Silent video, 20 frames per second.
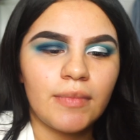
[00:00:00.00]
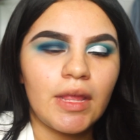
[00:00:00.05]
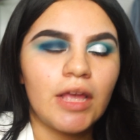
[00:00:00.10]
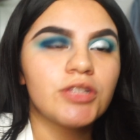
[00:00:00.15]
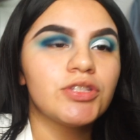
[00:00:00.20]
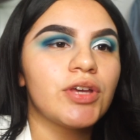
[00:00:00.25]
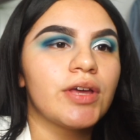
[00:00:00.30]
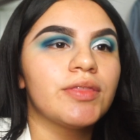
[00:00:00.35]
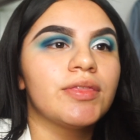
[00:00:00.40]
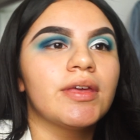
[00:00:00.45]

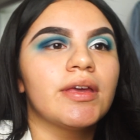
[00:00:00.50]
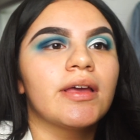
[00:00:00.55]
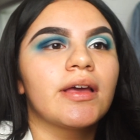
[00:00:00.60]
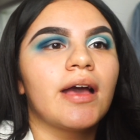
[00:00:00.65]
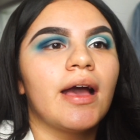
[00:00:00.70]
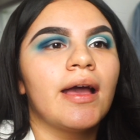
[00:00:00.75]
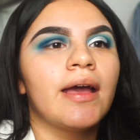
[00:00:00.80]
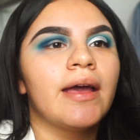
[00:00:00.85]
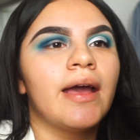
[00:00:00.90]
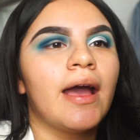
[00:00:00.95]
So I
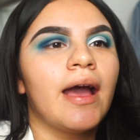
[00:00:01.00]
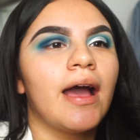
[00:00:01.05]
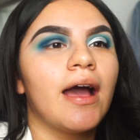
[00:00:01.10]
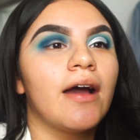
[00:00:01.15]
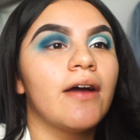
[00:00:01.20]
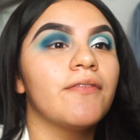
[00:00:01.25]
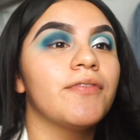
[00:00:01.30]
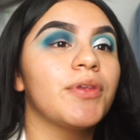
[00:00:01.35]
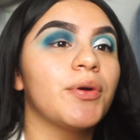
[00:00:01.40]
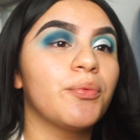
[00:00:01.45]
think I
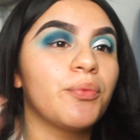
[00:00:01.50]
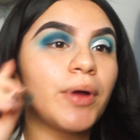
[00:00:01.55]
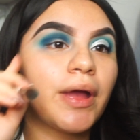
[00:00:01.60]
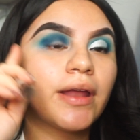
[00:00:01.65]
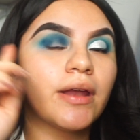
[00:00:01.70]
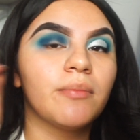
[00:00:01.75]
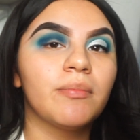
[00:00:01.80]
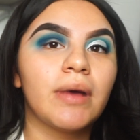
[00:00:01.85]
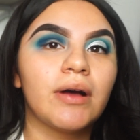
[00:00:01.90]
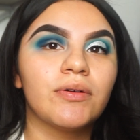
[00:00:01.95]
have the
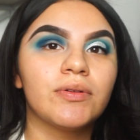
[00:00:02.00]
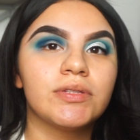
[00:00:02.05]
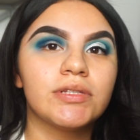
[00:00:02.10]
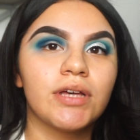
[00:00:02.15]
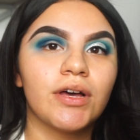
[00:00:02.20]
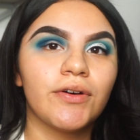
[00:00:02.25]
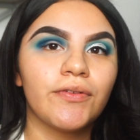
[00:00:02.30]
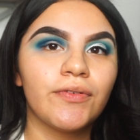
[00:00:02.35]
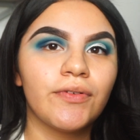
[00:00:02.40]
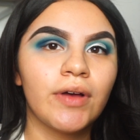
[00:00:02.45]
right amount
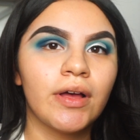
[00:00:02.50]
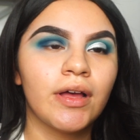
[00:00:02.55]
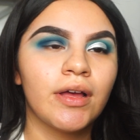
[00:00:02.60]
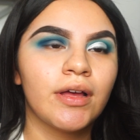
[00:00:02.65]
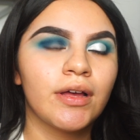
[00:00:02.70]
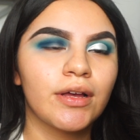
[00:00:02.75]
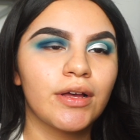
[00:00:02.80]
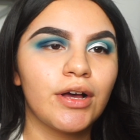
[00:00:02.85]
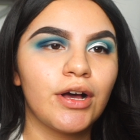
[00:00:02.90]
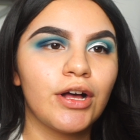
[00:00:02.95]
of
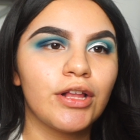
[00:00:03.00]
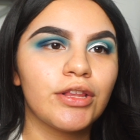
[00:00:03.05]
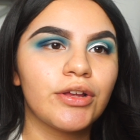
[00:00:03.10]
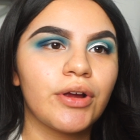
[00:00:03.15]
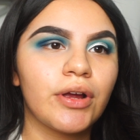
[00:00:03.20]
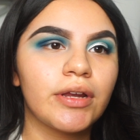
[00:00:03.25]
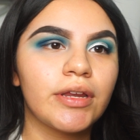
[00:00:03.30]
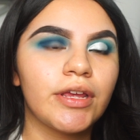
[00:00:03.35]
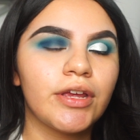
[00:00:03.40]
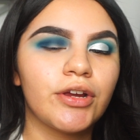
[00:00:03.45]
color
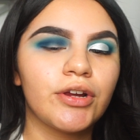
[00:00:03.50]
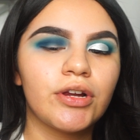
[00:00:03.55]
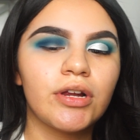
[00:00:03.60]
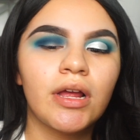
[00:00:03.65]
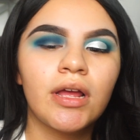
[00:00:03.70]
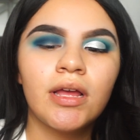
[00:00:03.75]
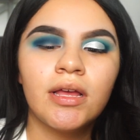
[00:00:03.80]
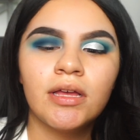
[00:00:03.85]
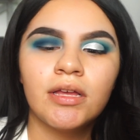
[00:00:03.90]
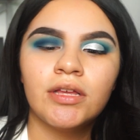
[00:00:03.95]
on here.
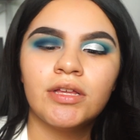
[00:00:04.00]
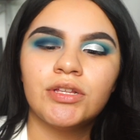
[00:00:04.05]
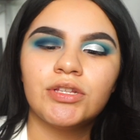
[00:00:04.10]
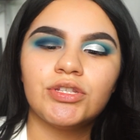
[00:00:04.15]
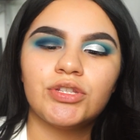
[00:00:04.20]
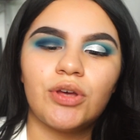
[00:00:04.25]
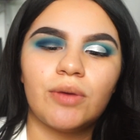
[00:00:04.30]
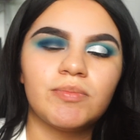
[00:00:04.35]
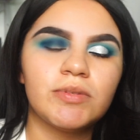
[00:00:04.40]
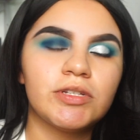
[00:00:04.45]

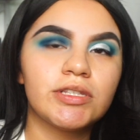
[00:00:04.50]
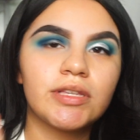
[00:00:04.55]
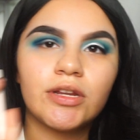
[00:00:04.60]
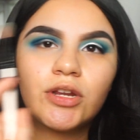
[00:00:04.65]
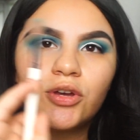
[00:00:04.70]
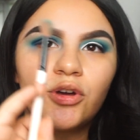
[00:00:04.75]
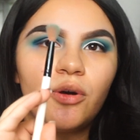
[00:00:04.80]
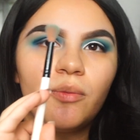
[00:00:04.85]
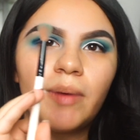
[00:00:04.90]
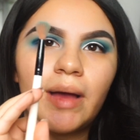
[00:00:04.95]
So I'm just
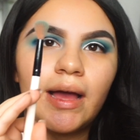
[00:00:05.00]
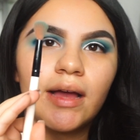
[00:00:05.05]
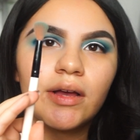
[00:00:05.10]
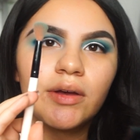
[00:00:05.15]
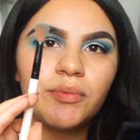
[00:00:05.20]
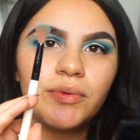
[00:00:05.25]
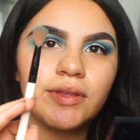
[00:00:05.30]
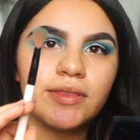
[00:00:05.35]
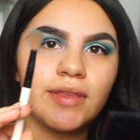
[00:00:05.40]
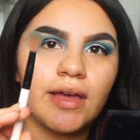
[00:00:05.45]
gonna go
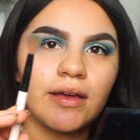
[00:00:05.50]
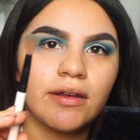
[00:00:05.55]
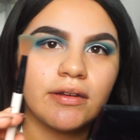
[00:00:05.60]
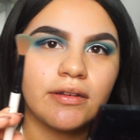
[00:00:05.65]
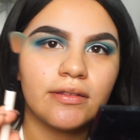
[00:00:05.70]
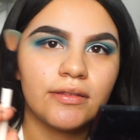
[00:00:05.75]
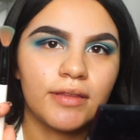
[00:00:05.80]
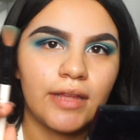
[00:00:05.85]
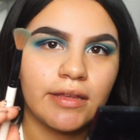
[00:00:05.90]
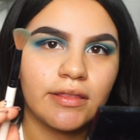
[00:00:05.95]
back with that
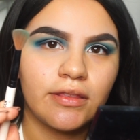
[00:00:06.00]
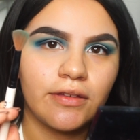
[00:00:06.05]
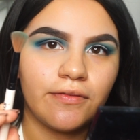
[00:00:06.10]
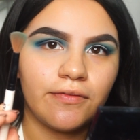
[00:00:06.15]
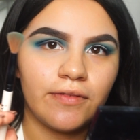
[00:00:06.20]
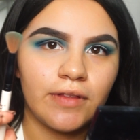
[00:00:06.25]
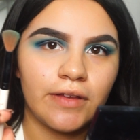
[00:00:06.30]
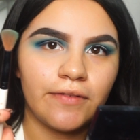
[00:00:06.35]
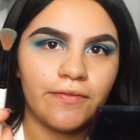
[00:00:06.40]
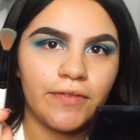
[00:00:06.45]
like the
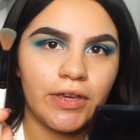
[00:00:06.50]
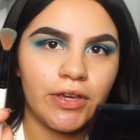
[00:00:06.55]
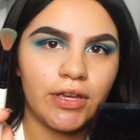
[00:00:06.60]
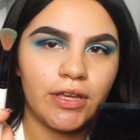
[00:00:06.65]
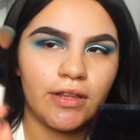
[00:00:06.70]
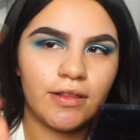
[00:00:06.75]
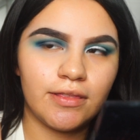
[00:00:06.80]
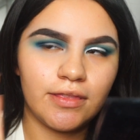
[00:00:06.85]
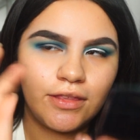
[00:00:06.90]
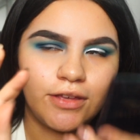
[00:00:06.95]

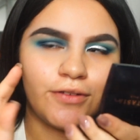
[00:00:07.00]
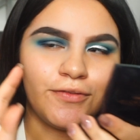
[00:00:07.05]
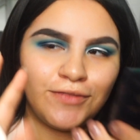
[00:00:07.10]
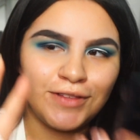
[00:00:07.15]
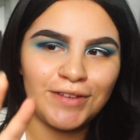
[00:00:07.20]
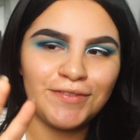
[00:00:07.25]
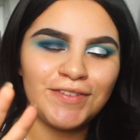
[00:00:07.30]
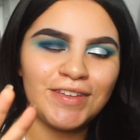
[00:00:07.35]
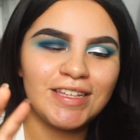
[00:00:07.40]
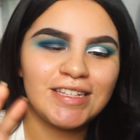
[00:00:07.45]

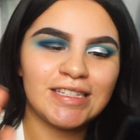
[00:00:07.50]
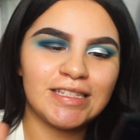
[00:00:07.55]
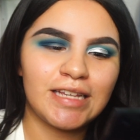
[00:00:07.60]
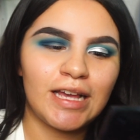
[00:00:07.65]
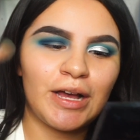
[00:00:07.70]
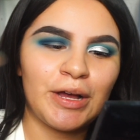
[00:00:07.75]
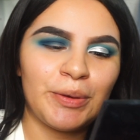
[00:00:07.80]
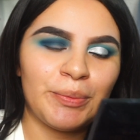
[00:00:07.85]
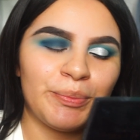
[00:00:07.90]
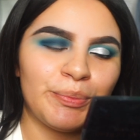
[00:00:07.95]
fluffiest
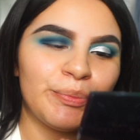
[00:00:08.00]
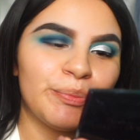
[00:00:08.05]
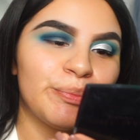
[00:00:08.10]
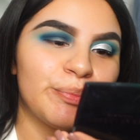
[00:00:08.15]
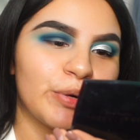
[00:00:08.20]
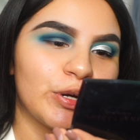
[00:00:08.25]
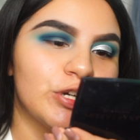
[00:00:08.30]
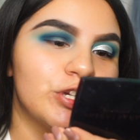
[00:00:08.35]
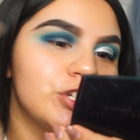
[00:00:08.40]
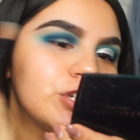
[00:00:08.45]

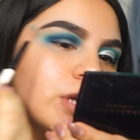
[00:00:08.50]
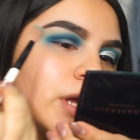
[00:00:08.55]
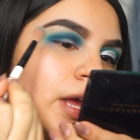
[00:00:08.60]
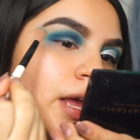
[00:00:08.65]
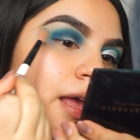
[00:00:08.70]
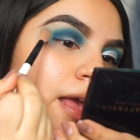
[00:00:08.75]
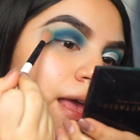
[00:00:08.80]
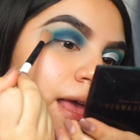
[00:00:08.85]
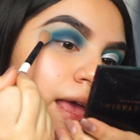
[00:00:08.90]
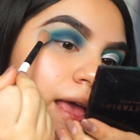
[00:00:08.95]
brush
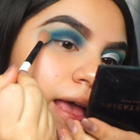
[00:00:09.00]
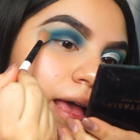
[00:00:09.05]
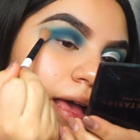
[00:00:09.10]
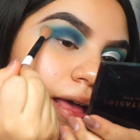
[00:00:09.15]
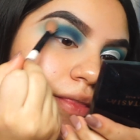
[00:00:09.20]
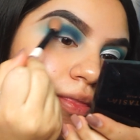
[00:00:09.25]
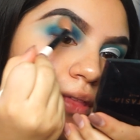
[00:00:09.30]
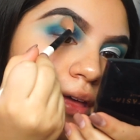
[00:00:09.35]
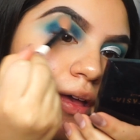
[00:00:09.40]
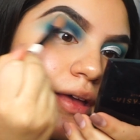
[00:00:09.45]

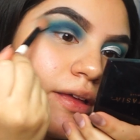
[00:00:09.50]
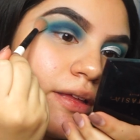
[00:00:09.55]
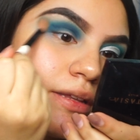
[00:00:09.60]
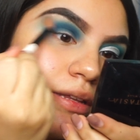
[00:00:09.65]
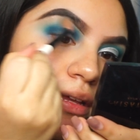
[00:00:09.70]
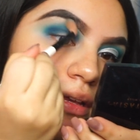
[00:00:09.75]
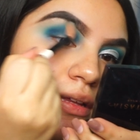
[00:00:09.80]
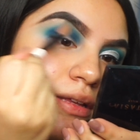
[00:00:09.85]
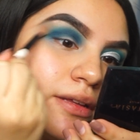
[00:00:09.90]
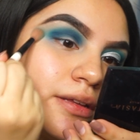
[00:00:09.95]
and
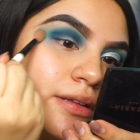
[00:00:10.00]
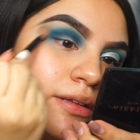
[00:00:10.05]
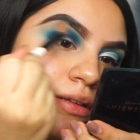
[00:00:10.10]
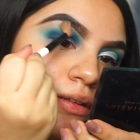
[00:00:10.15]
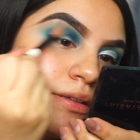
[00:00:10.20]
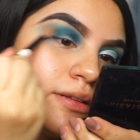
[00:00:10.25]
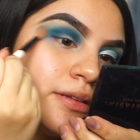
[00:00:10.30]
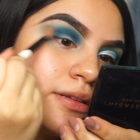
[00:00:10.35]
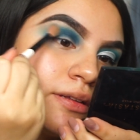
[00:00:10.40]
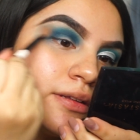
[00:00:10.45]
then
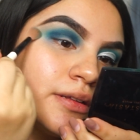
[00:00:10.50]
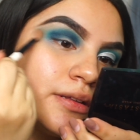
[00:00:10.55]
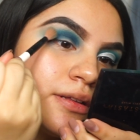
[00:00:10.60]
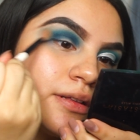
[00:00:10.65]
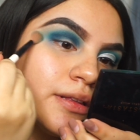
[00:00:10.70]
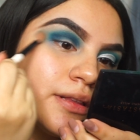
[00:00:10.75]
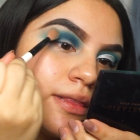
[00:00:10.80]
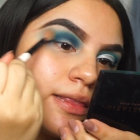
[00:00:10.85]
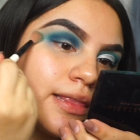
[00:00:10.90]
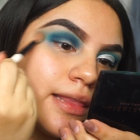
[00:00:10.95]

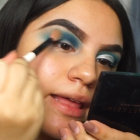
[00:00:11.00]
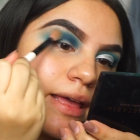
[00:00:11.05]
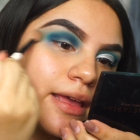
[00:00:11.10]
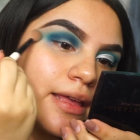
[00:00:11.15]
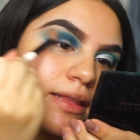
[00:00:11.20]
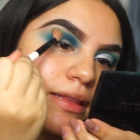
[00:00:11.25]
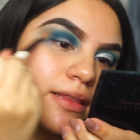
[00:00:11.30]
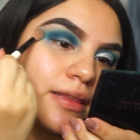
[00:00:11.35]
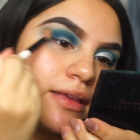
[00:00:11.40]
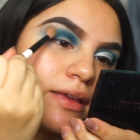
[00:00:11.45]

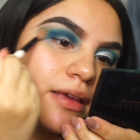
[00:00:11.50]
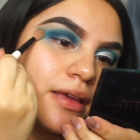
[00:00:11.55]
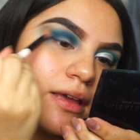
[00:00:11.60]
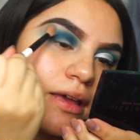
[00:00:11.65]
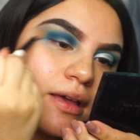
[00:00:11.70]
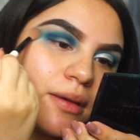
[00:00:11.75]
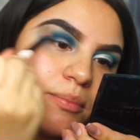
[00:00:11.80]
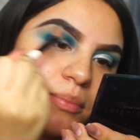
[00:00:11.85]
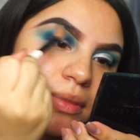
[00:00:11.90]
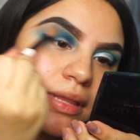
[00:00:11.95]

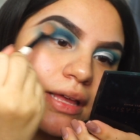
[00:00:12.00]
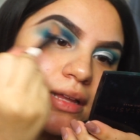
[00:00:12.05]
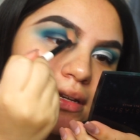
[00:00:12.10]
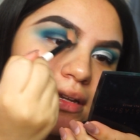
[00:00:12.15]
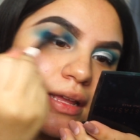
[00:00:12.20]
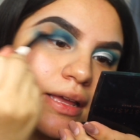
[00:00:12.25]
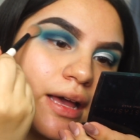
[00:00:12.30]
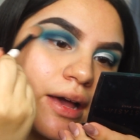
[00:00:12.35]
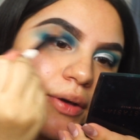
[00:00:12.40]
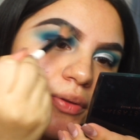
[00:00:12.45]
lightly
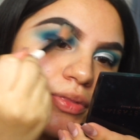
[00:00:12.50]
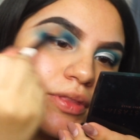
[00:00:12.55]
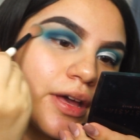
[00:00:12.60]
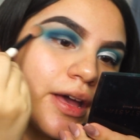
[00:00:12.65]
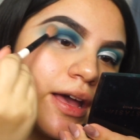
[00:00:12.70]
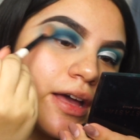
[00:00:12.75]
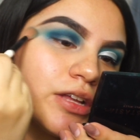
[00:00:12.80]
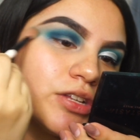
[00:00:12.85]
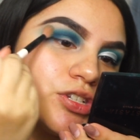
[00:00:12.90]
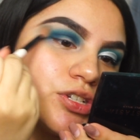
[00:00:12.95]
blending out
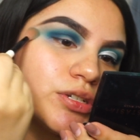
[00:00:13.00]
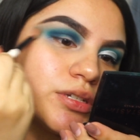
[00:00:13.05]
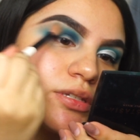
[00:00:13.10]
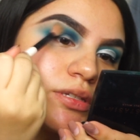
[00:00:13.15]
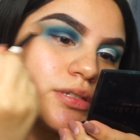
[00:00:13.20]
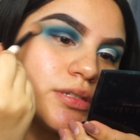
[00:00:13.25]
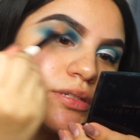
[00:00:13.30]
the edges.